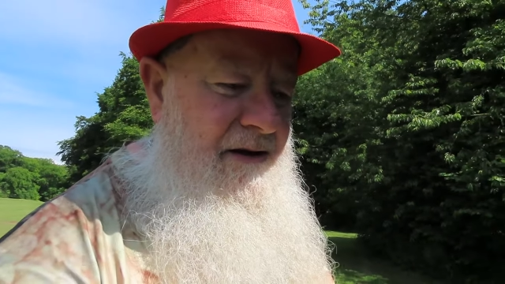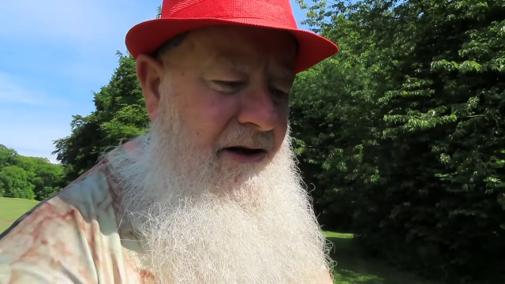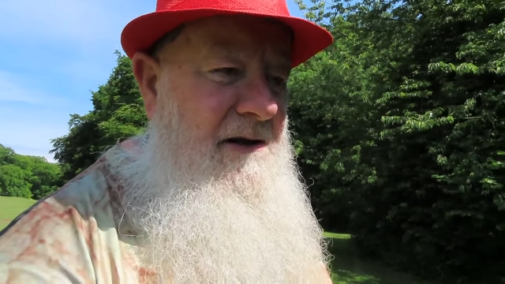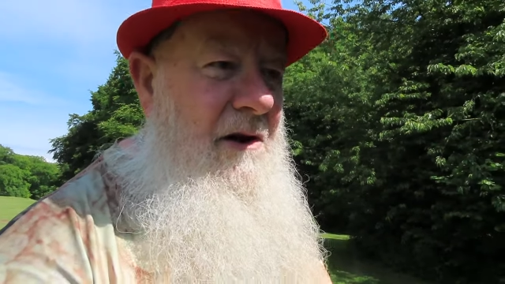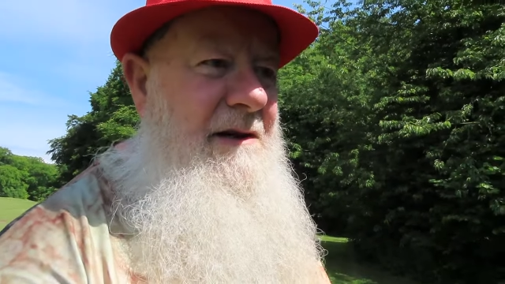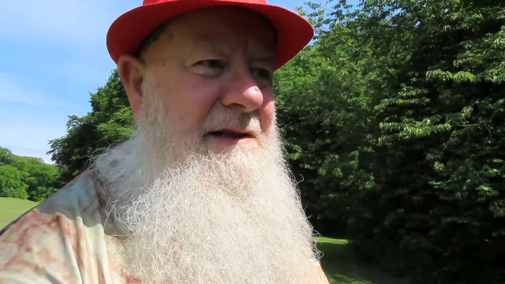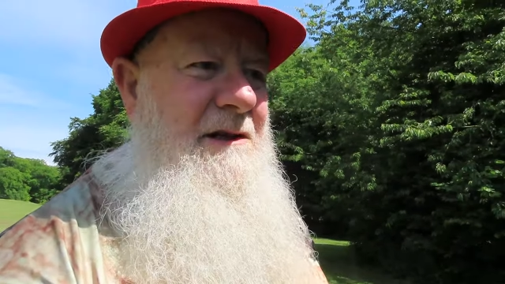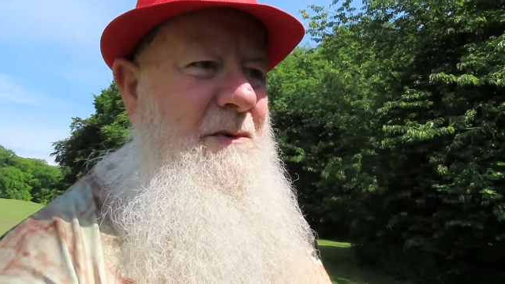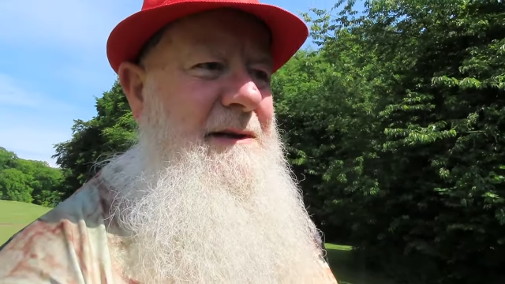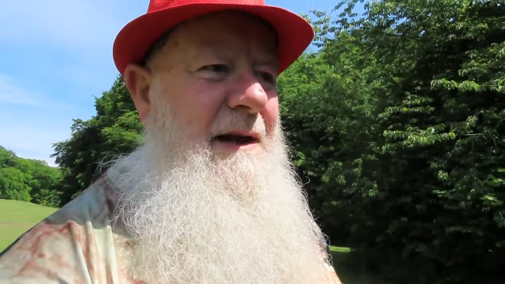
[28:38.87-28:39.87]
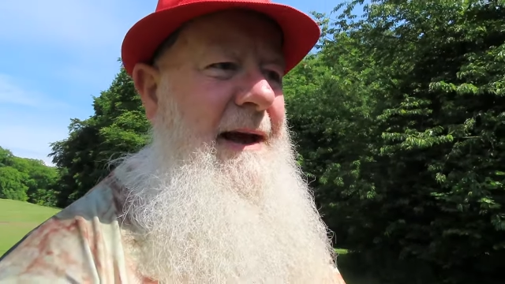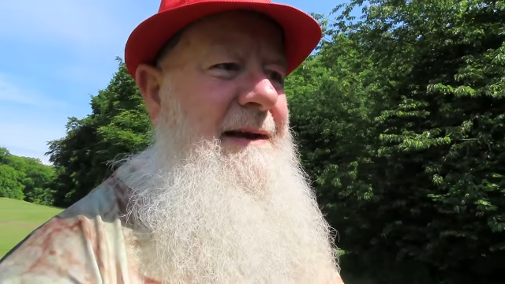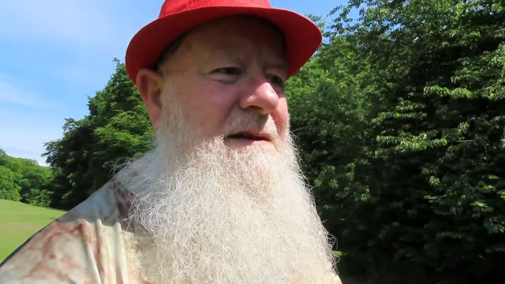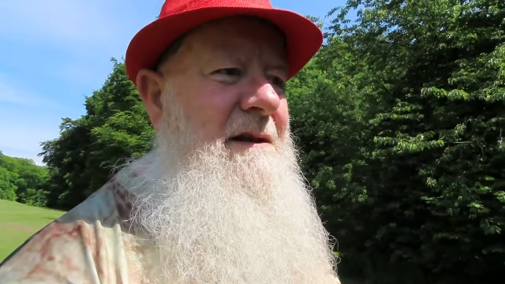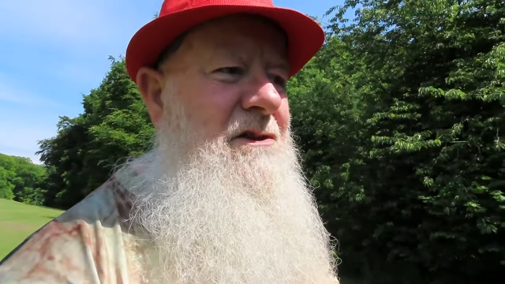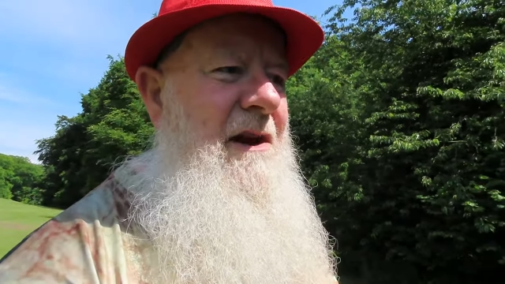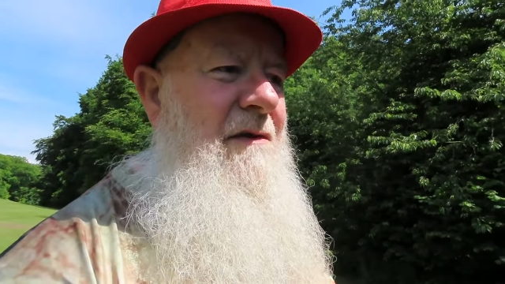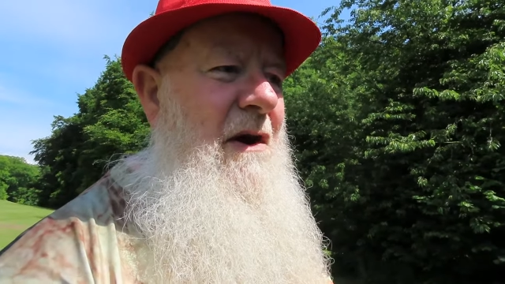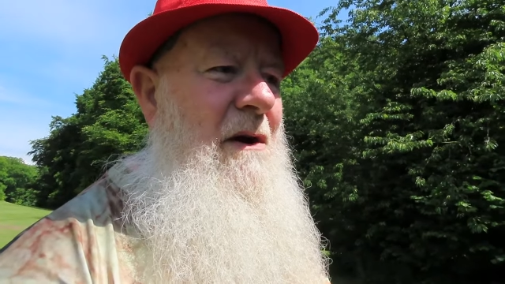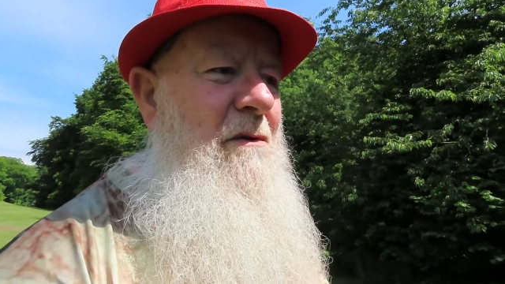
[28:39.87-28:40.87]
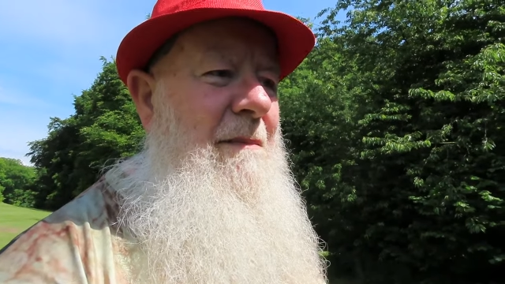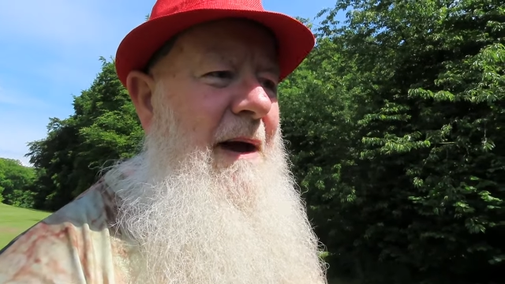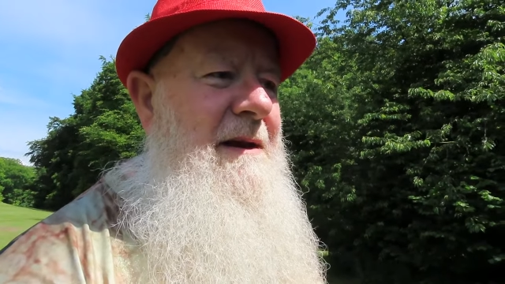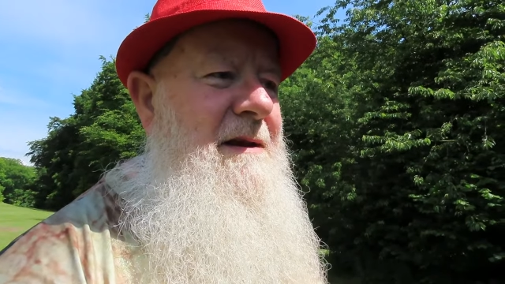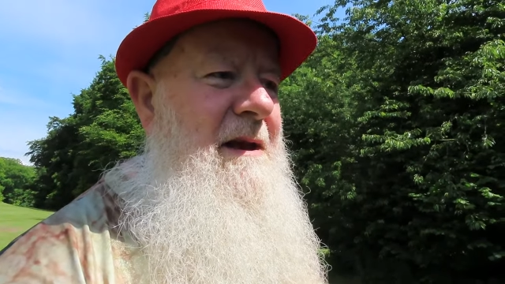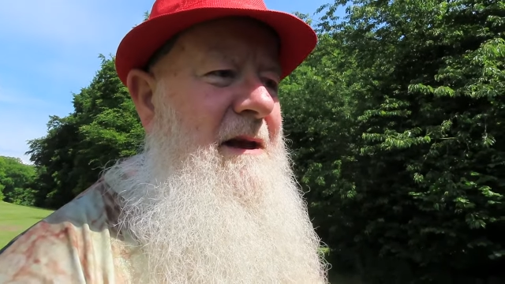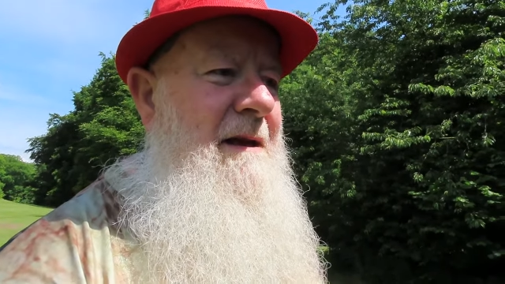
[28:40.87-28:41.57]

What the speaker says: she died 6 weeks later. She never got out of bed,